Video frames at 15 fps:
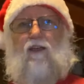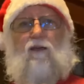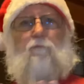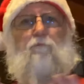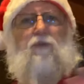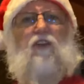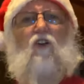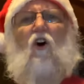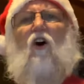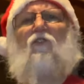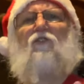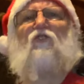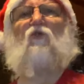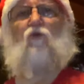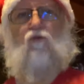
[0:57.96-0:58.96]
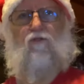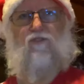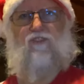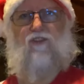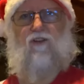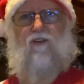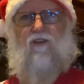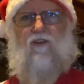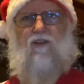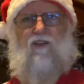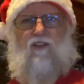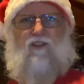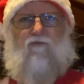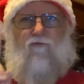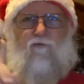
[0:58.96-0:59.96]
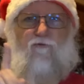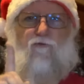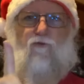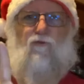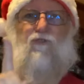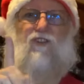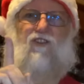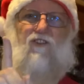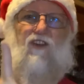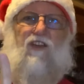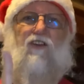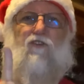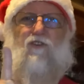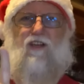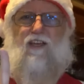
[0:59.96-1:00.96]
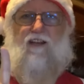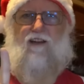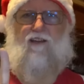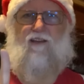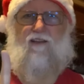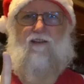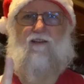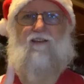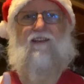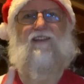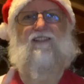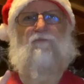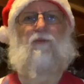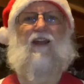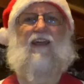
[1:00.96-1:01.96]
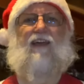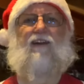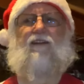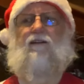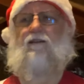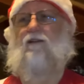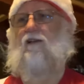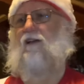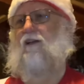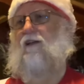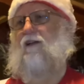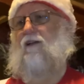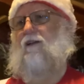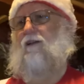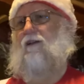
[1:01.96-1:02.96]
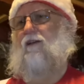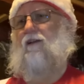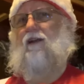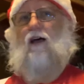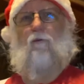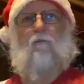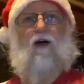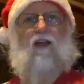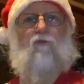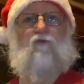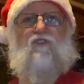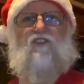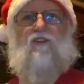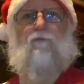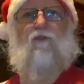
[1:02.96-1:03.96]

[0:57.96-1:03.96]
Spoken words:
Beyond the tools, the first thing you need is a plan. Now, mine was simple.